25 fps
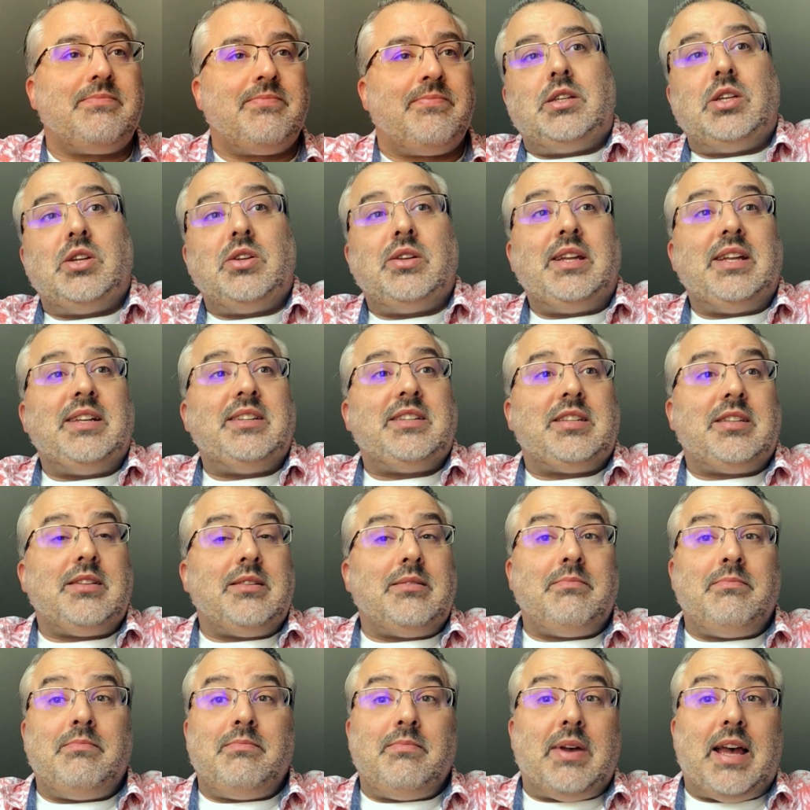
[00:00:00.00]
Do you need
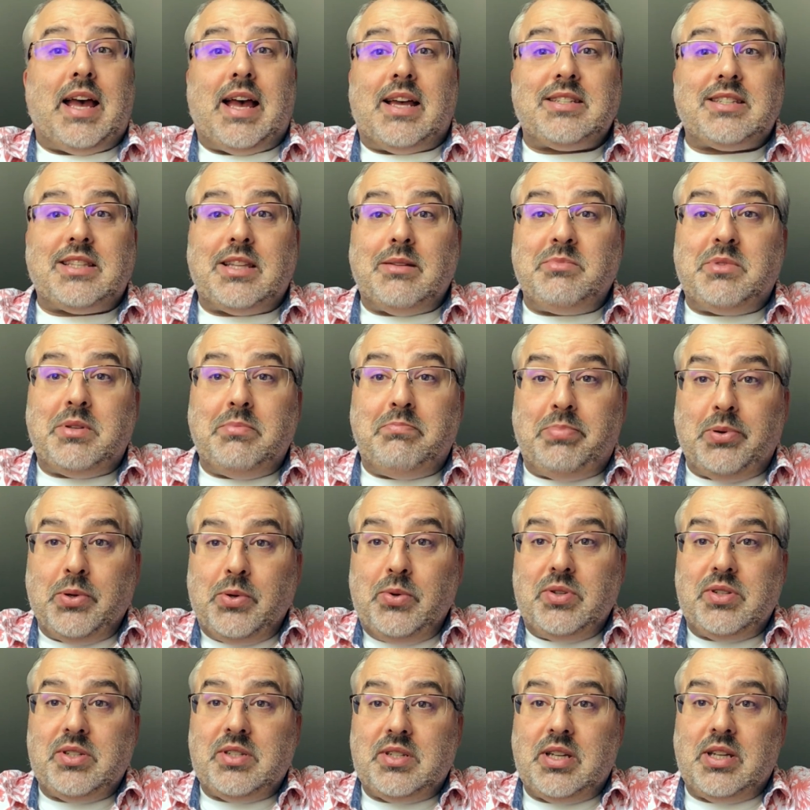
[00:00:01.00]
to ask them to
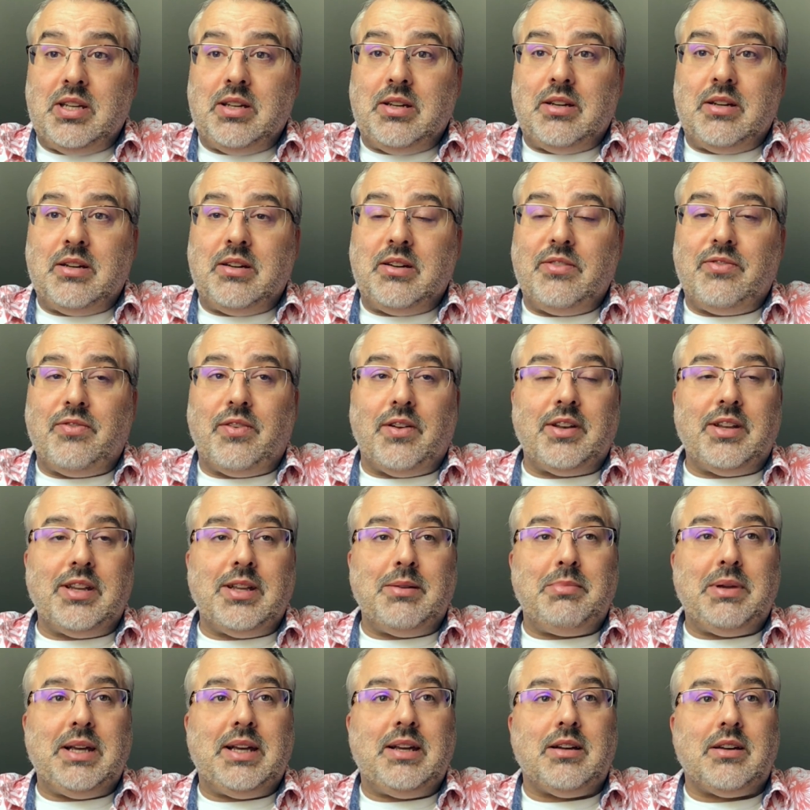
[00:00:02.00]
boost
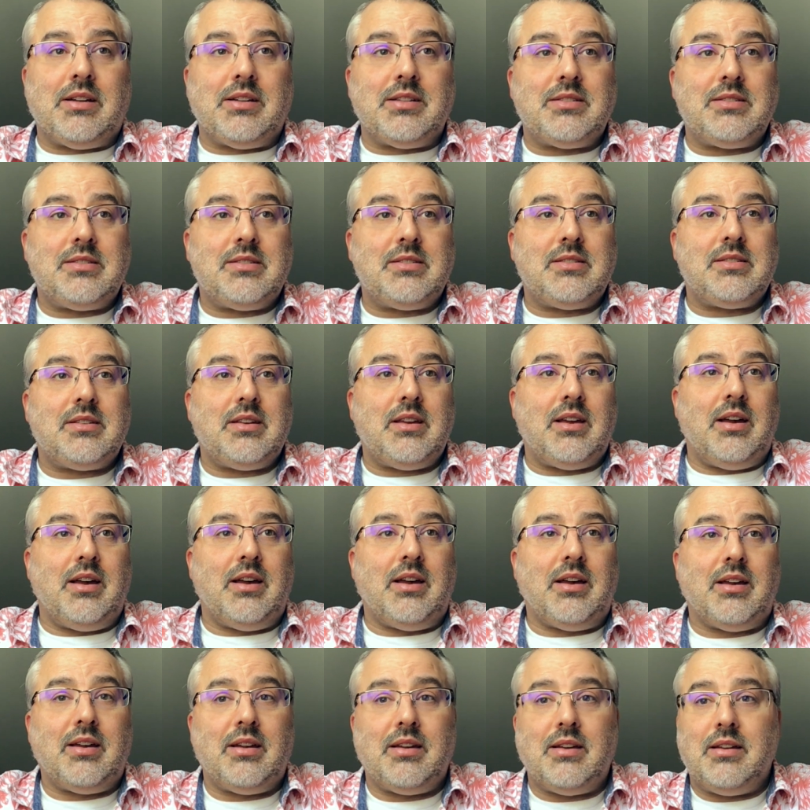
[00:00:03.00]
funding because
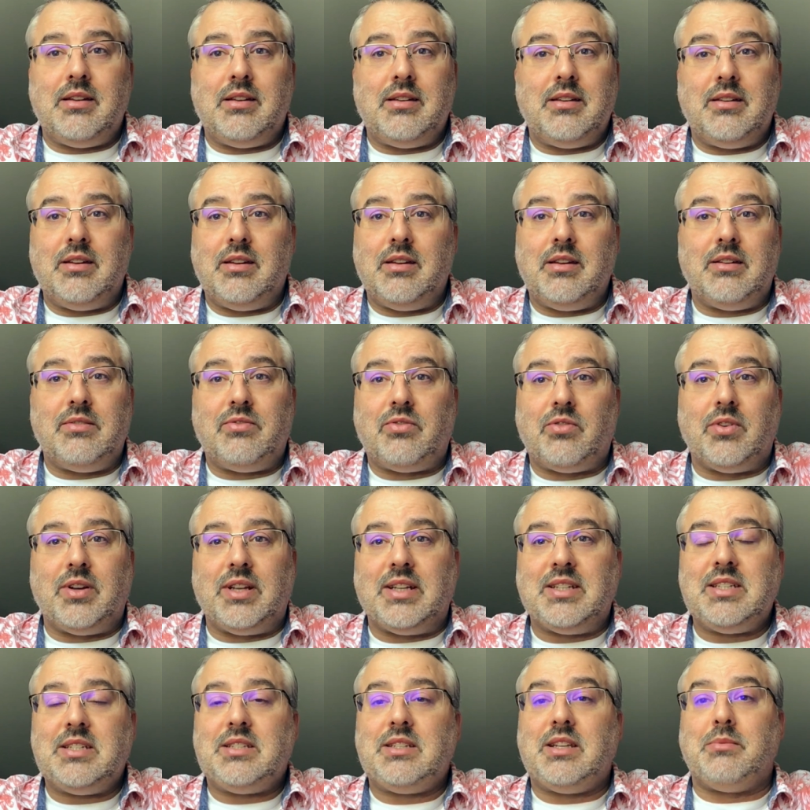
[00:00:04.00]
for an
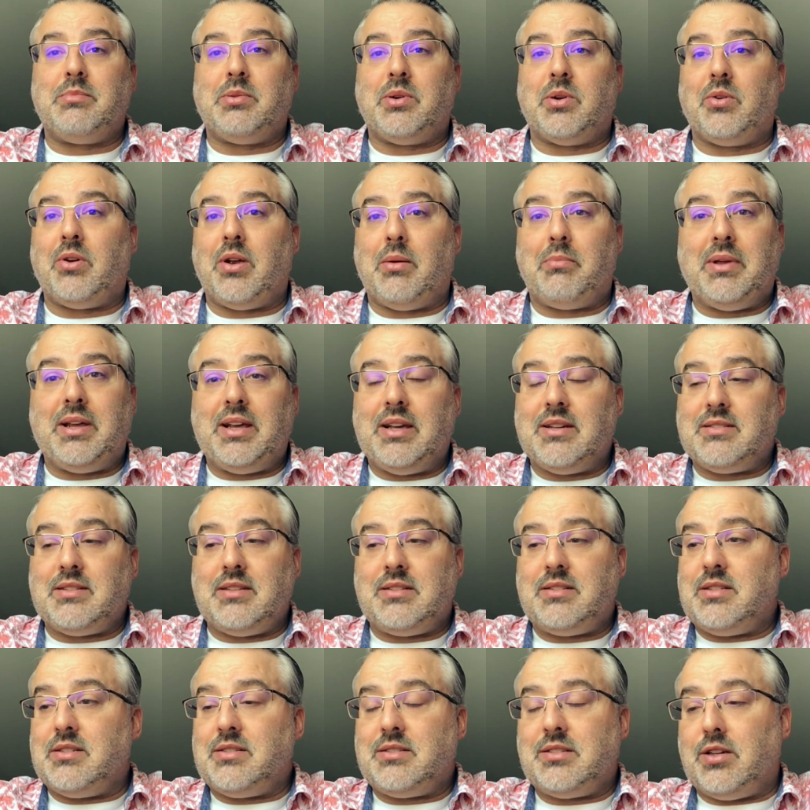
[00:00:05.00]
existing program because
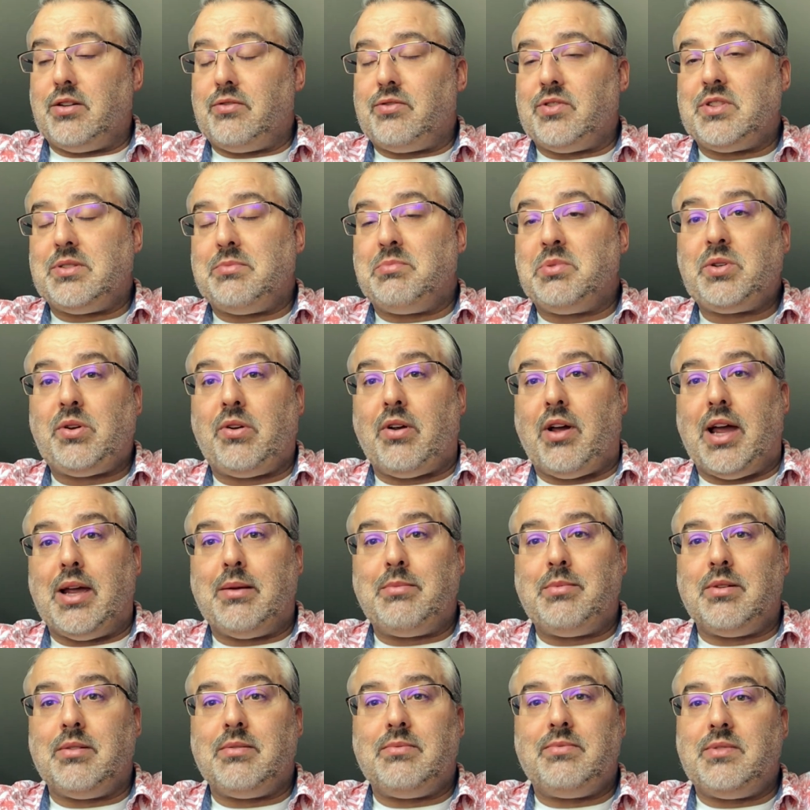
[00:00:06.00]
it's just
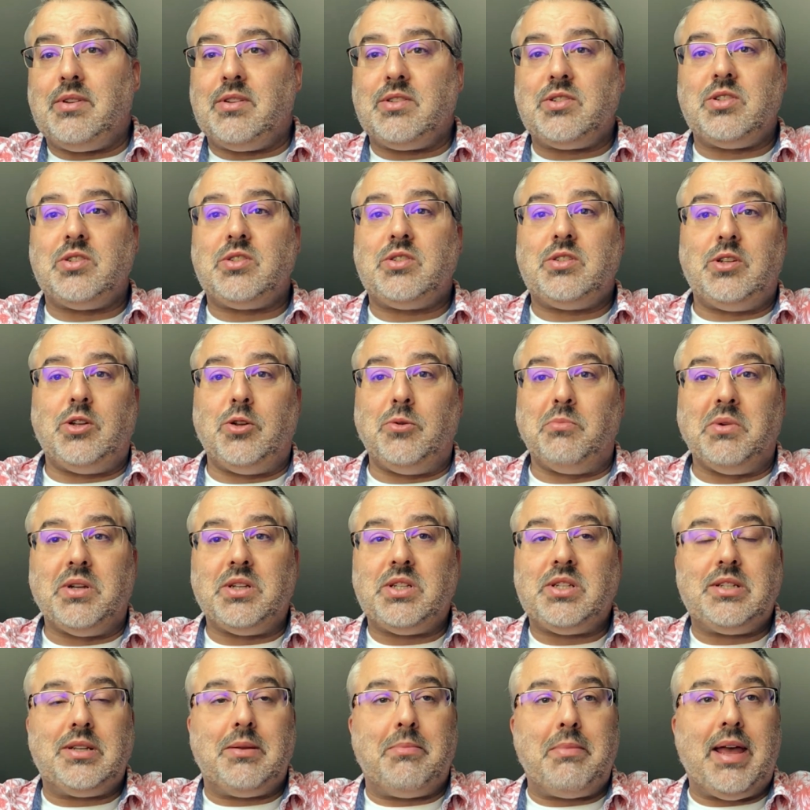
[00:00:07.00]
oversubscribed, or there's just too
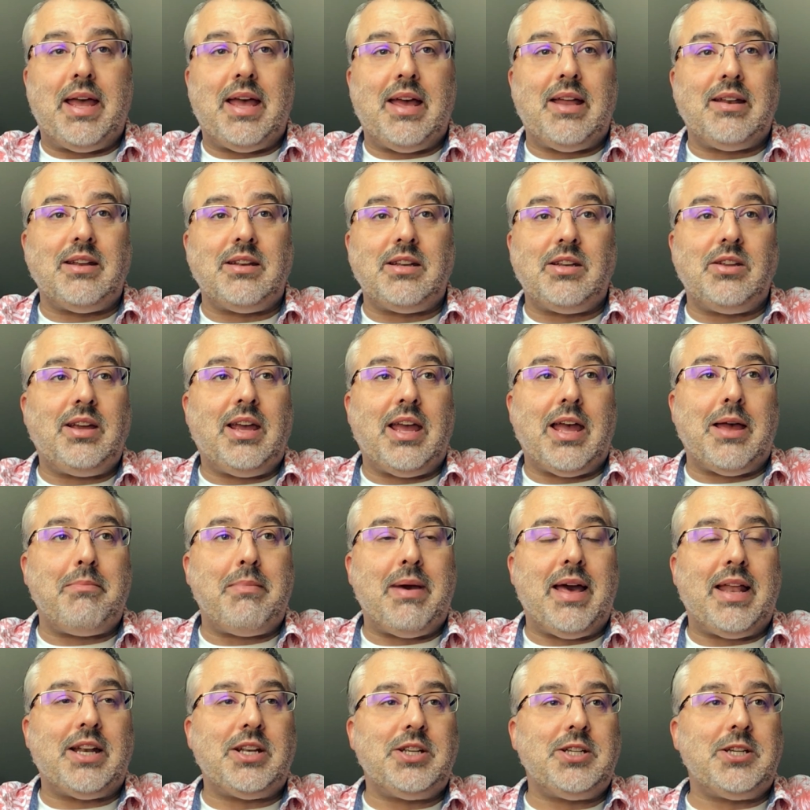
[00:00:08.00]
much demand and you can't
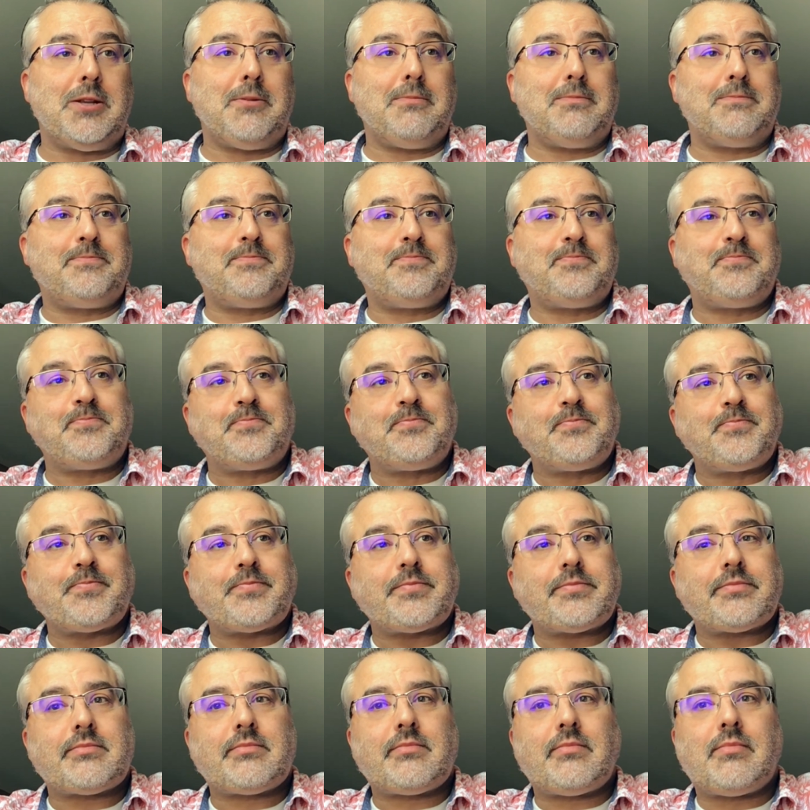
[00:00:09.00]
manage it?
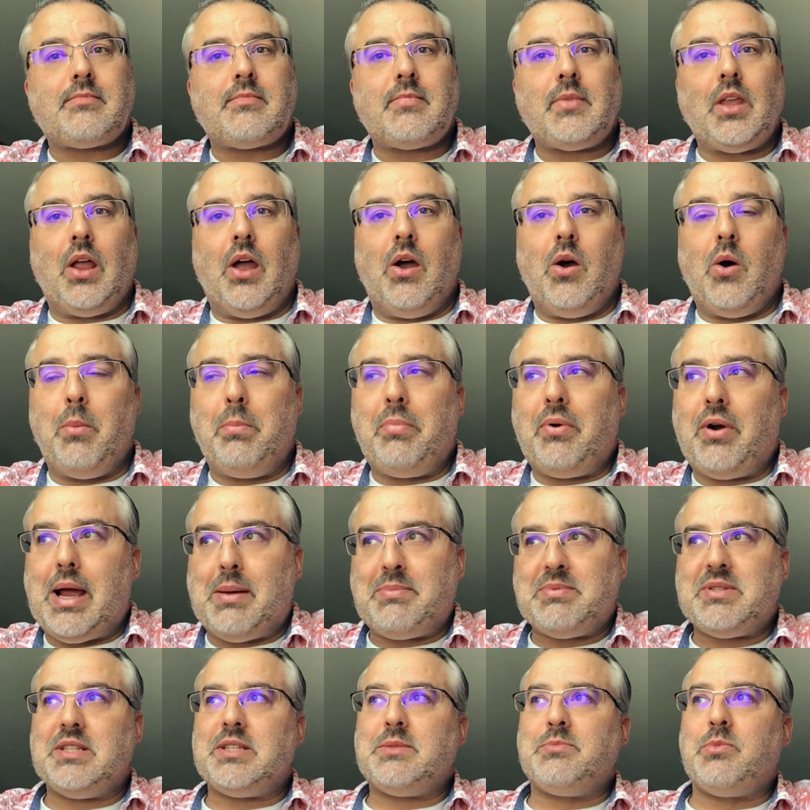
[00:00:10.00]
Or
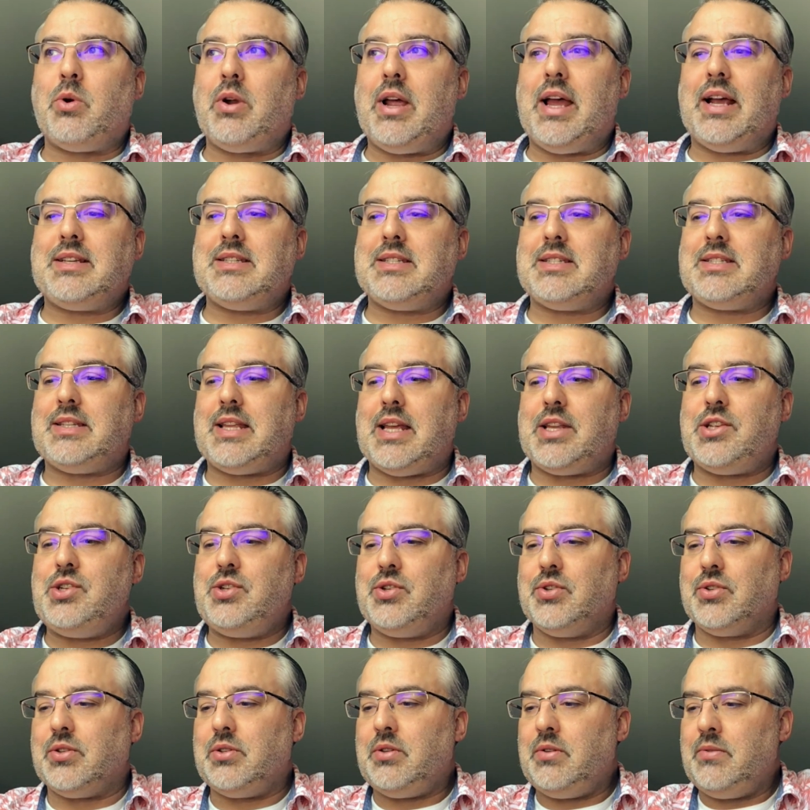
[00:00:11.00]
perhaps it's more
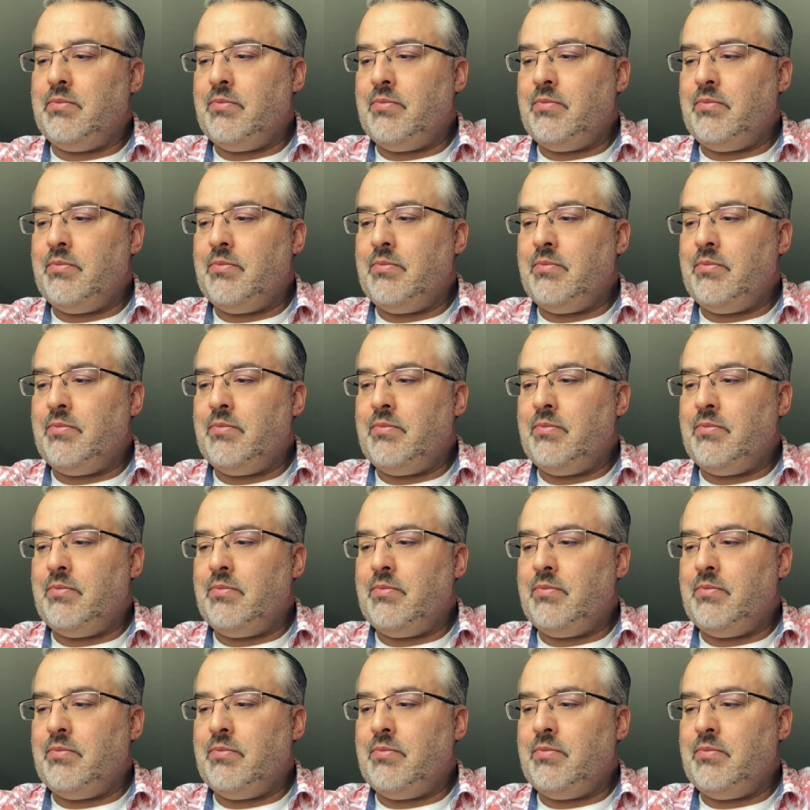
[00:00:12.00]
existential